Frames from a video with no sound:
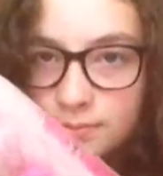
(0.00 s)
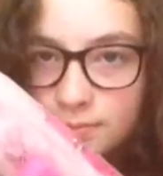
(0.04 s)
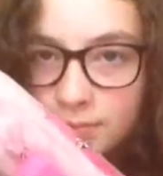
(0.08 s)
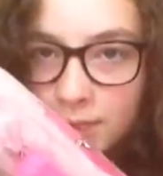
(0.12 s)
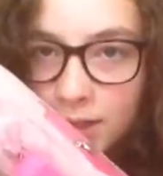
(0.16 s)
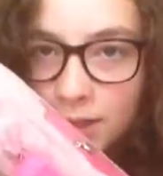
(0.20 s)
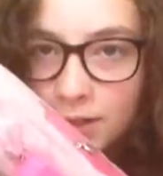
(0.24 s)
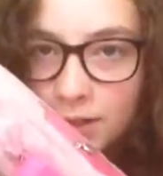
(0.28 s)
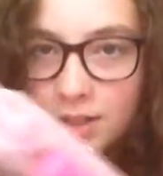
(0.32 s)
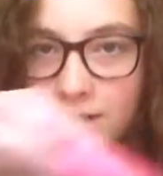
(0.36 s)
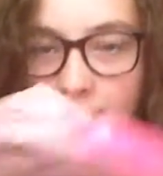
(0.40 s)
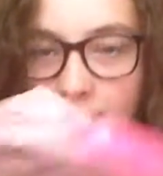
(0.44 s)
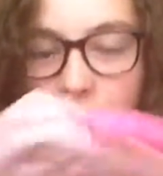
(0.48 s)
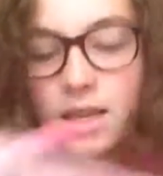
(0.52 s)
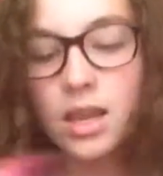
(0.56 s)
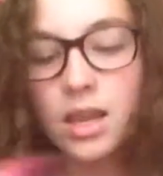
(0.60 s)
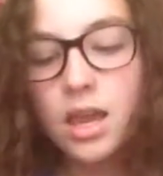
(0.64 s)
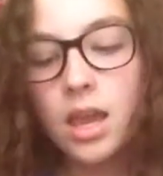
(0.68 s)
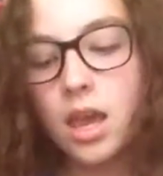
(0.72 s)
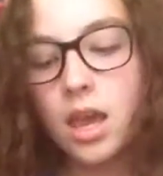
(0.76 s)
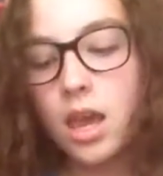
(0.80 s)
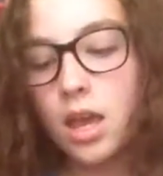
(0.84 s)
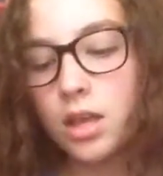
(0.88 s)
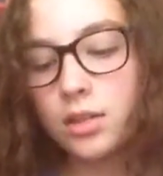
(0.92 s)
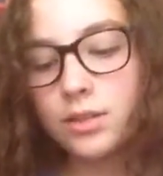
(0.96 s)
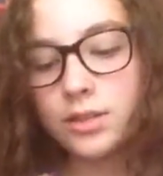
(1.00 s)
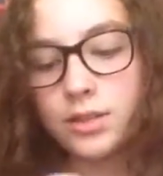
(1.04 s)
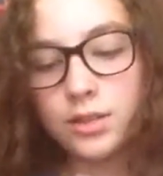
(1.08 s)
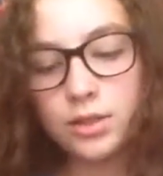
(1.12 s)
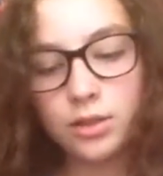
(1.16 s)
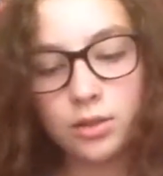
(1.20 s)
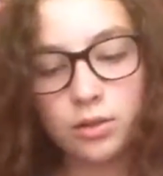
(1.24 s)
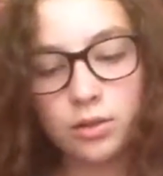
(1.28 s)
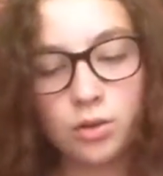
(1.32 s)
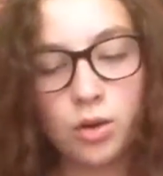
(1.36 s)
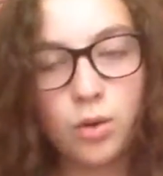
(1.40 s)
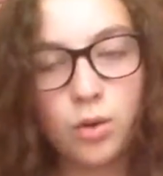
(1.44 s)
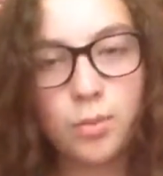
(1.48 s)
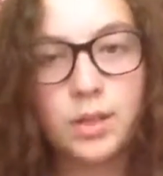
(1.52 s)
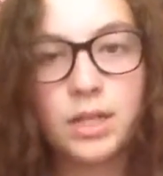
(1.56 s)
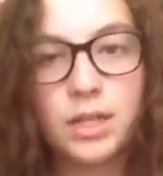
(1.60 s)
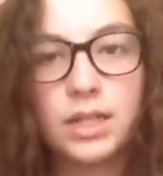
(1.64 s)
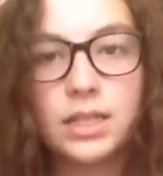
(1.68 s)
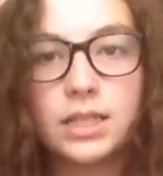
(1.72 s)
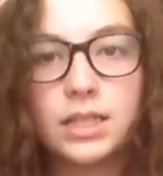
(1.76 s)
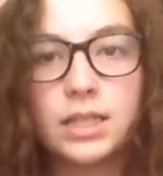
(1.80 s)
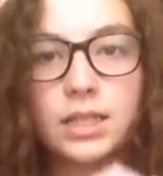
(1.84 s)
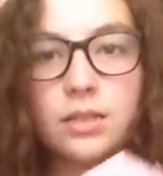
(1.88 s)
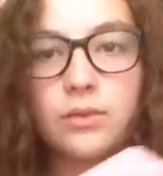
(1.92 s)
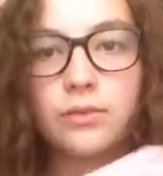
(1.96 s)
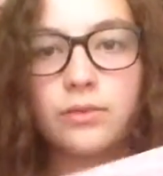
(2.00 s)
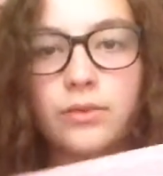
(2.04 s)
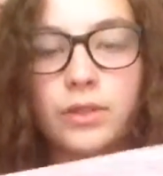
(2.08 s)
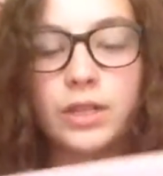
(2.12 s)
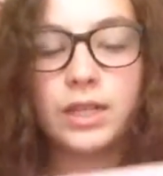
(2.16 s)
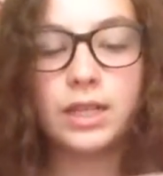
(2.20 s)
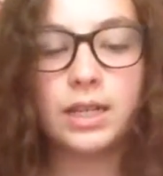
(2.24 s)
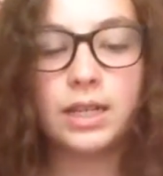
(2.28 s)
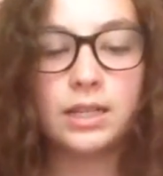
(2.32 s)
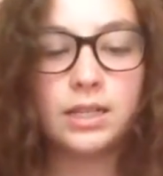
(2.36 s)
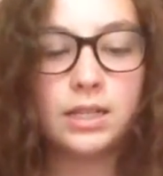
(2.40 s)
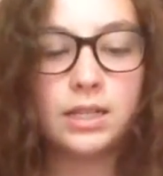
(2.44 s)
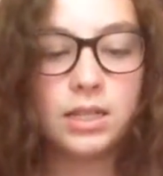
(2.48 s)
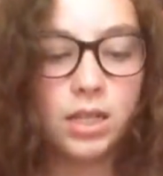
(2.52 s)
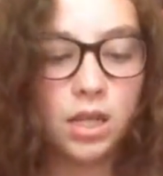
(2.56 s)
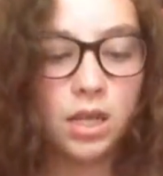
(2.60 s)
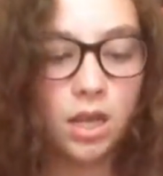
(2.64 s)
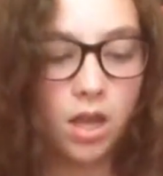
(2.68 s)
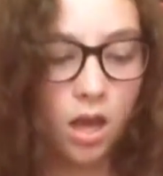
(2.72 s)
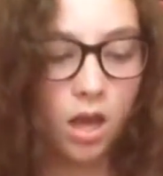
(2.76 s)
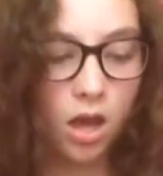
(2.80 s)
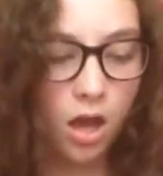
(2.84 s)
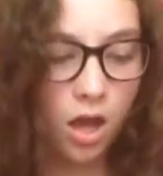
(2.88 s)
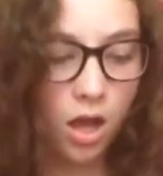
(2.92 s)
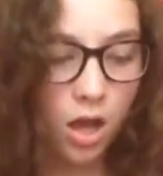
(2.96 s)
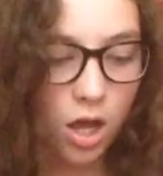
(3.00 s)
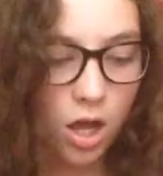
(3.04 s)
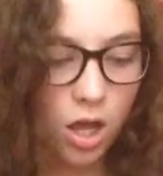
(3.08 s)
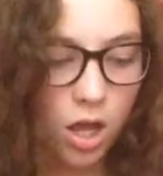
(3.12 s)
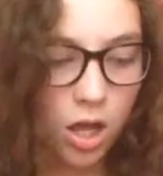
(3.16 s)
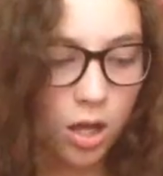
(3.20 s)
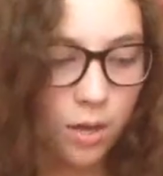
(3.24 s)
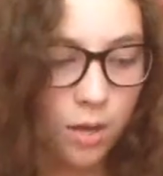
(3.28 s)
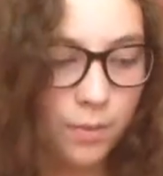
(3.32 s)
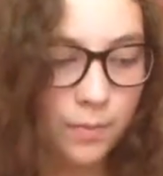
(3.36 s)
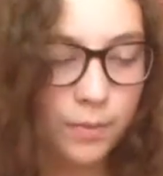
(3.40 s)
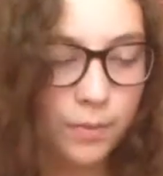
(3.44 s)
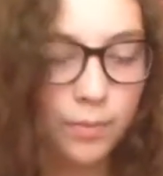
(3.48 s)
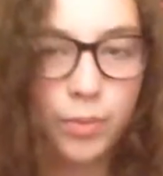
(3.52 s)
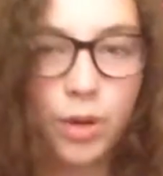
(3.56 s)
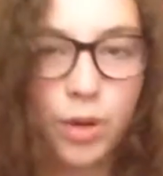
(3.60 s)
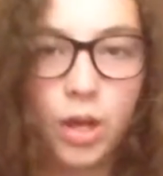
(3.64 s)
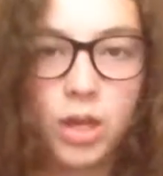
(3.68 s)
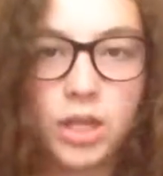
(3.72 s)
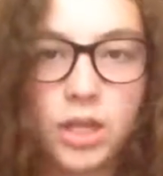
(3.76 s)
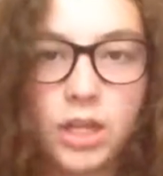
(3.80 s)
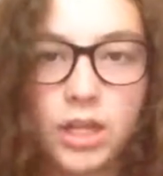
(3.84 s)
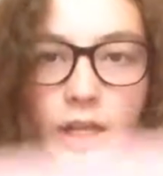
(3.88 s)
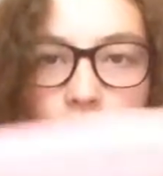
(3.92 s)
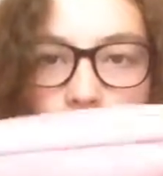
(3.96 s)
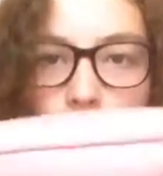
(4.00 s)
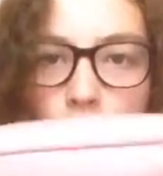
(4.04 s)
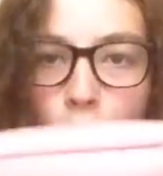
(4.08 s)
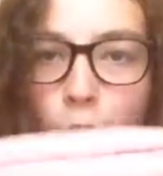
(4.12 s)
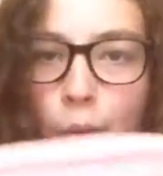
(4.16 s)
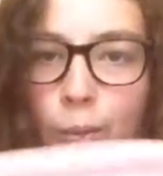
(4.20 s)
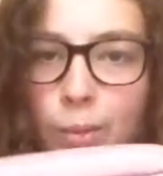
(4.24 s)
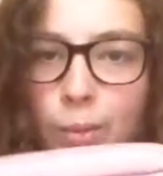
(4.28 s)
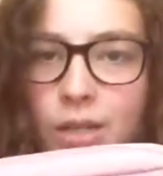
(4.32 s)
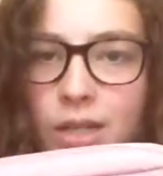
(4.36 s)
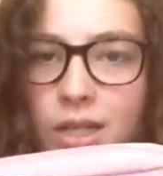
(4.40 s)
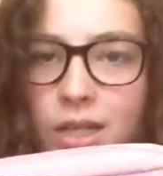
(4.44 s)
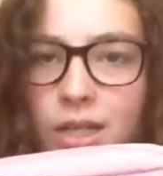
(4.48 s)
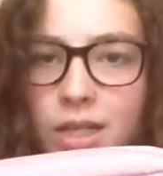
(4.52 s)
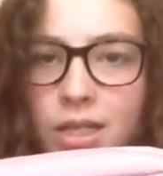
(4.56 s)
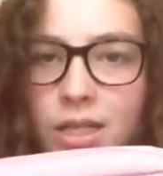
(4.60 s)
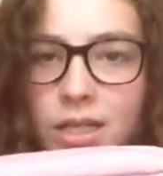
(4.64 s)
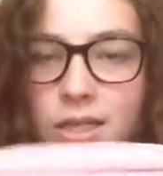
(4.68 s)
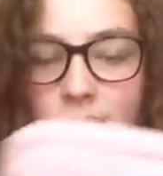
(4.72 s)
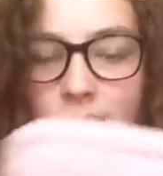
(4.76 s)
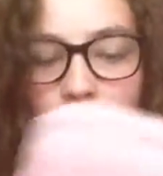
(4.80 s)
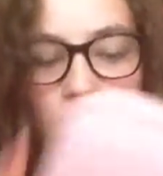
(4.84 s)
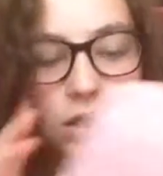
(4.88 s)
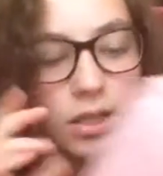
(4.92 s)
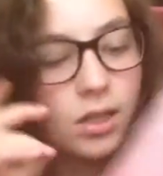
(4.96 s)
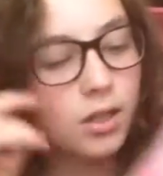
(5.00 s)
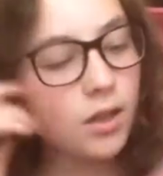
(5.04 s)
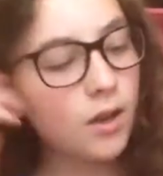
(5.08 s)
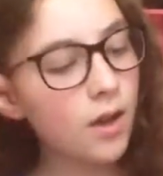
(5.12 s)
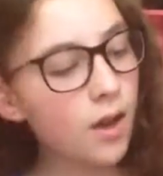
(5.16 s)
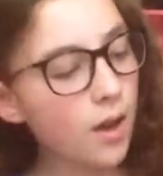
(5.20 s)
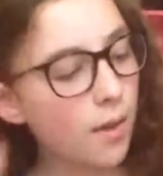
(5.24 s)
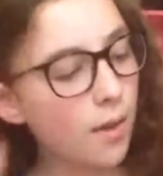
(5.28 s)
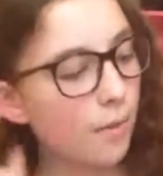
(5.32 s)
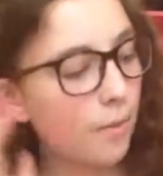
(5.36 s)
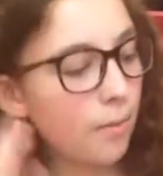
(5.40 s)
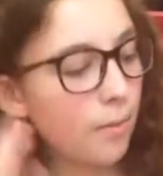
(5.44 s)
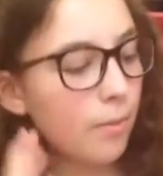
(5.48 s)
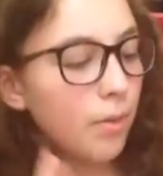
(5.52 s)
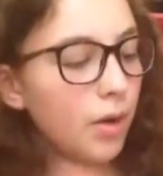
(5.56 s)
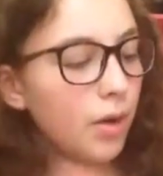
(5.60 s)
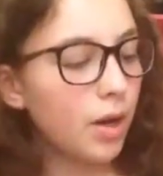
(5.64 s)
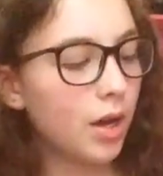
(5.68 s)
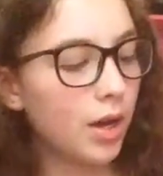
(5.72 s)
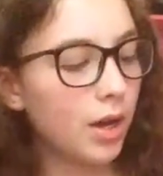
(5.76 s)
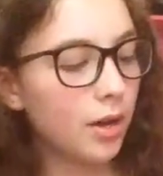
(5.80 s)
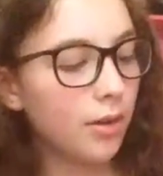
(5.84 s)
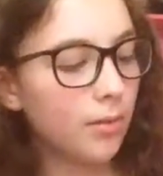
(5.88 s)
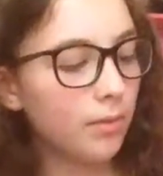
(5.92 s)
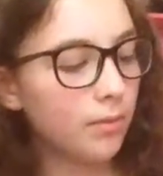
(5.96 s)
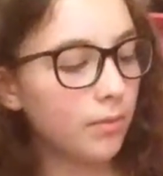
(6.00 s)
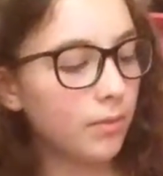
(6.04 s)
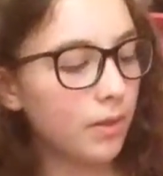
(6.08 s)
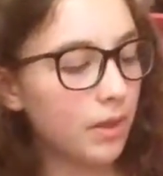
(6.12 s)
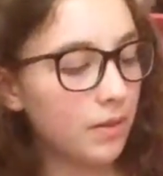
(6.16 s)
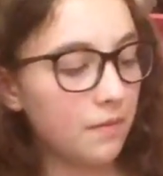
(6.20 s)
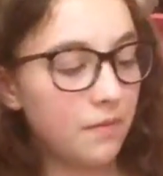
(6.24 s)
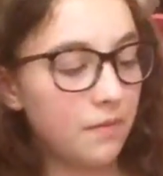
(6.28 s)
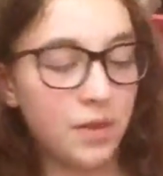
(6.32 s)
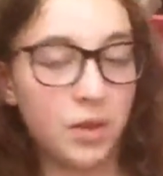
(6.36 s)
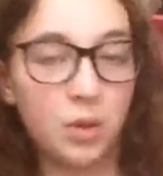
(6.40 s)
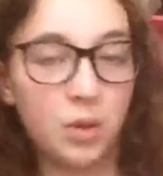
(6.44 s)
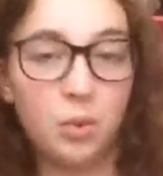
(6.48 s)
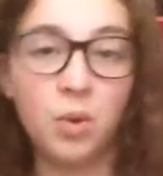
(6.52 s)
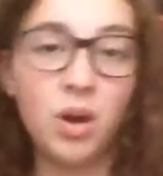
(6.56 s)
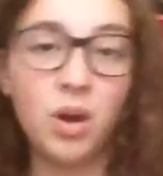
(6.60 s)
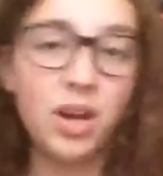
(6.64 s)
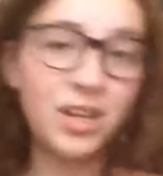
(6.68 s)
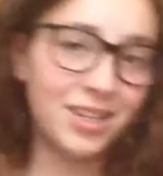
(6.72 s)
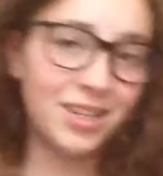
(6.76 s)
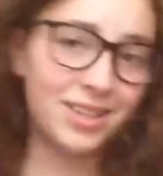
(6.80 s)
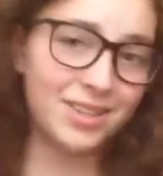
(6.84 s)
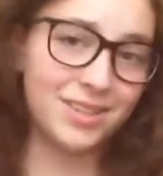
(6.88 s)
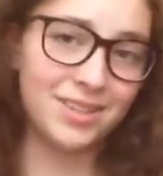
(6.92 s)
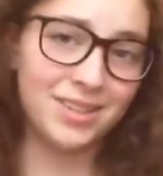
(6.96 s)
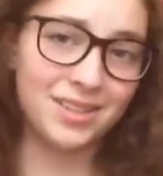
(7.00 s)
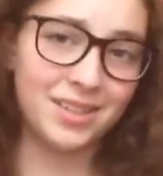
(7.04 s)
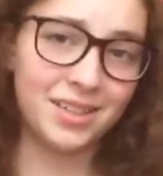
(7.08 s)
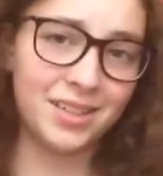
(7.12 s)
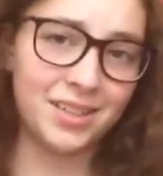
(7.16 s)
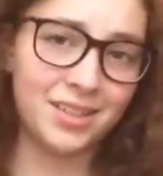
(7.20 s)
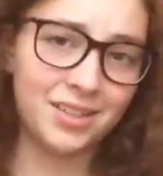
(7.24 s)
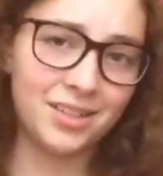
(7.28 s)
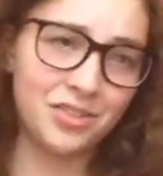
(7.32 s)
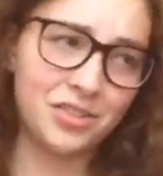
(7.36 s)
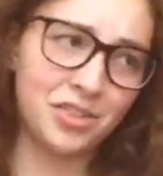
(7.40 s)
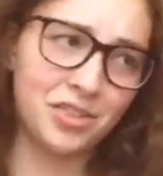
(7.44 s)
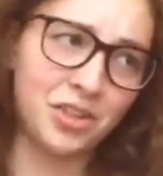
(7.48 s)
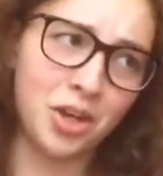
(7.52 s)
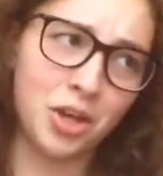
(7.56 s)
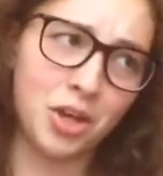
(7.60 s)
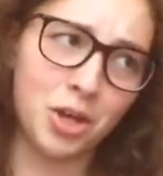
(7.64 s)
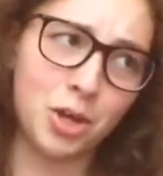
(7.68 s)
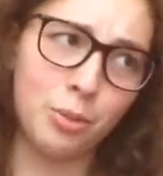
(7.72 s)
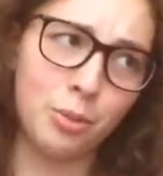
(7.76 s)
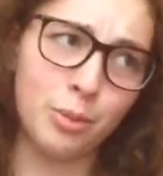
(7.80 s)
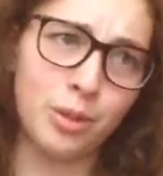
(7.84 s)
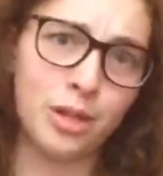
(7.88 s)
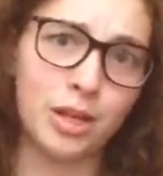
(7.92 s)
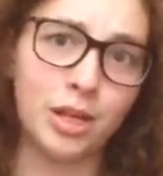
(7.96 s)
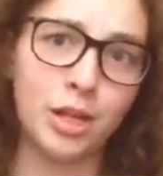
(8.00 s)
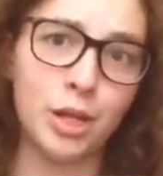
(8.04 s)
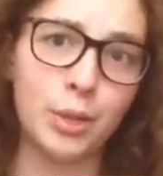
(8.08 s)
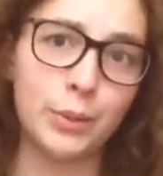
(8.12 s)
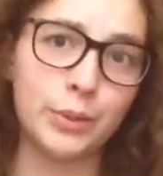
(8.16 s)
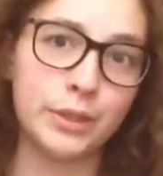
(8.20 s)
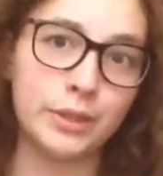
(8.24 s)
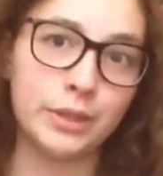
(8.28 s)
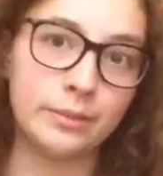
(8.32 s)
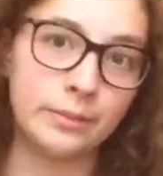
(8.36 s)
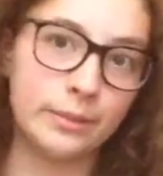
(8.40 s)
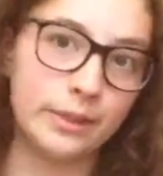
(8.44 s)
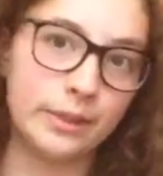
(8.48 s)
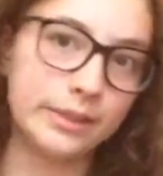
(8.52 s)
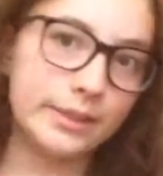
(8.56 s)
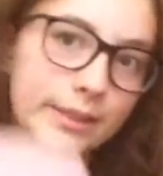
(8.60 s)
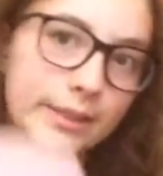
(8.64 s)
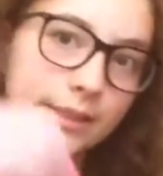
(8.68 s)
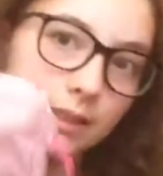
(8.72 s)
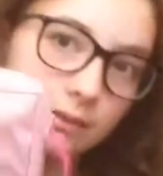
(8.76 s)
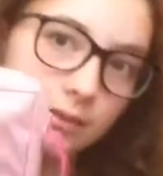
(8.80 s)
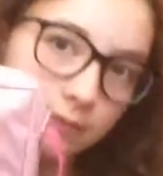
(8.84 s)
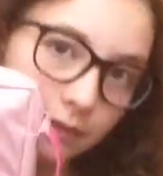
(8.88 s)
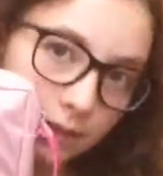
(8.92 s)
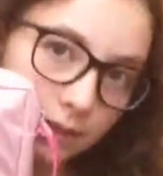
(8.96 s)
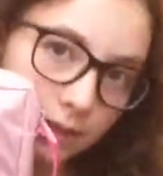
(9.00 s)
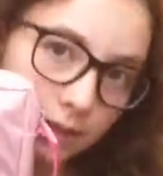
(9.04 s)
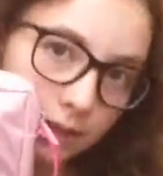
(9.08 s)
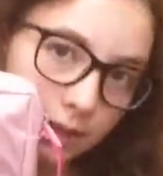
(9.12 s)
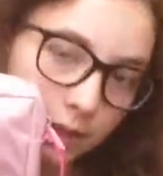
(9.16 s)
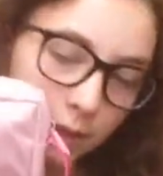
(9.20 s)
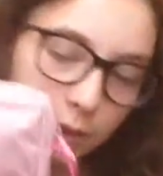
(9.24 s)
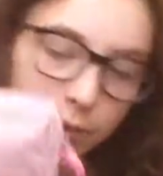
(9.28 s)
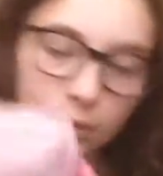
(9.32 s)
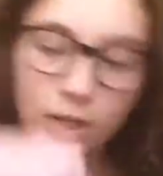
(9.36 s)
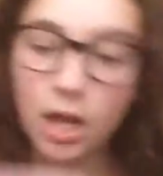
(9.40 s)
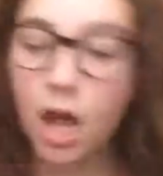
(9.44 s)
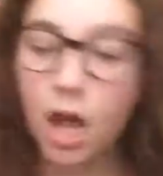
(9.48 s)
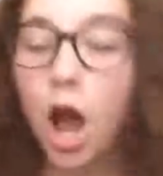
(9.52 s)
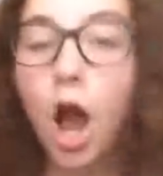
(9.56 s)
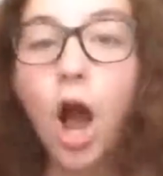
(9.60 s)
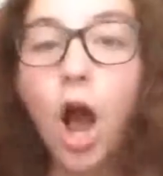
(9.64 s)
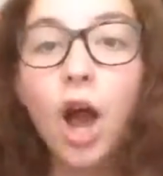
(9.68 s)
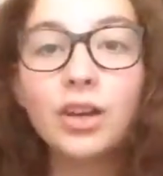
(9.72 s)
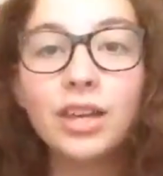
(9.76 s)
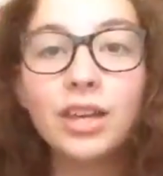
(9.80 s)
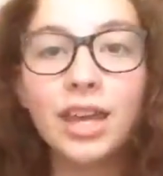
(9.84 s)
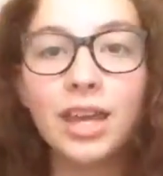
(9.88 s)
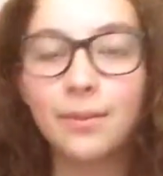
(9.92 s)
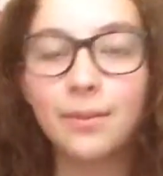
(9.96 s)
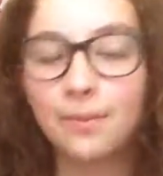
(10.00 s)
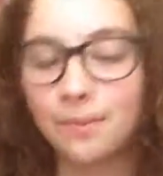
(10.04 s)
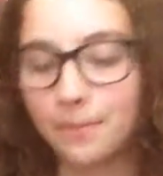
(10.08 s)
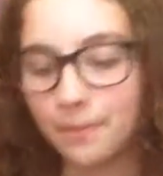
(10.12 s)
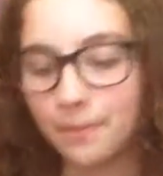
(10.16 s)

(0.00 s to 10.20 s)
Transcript: here it is, to open it and read it. Um, probably not gonna open it but if you want to sing it, just comment and I'll do my next video. Okay.